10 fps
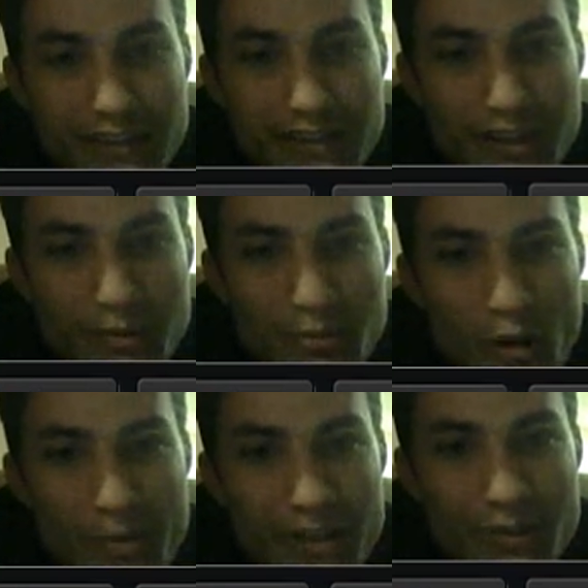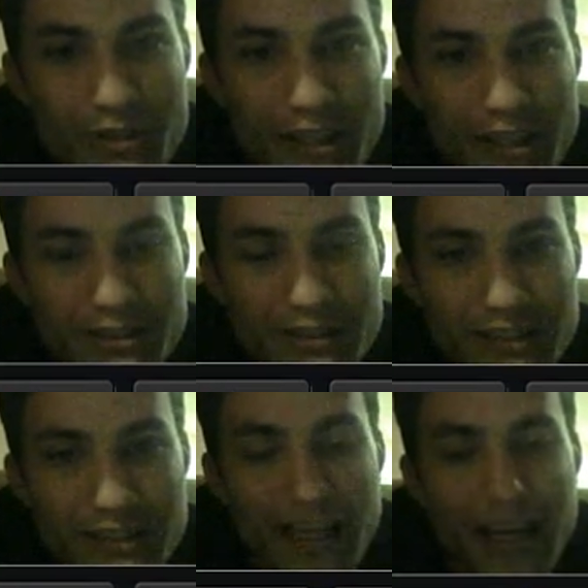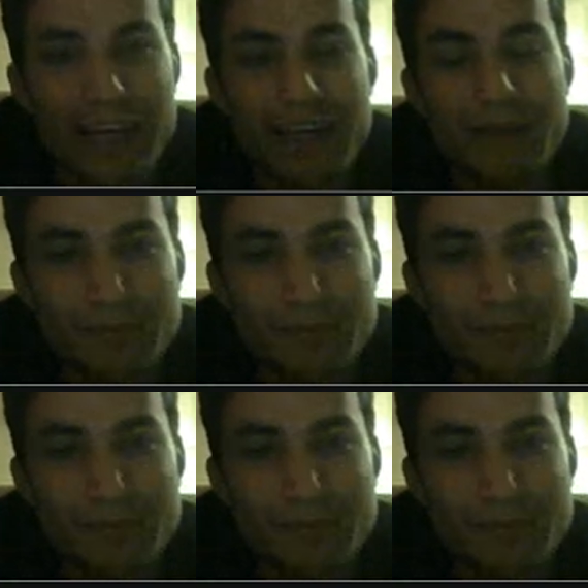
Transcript: The moment you touch, I am.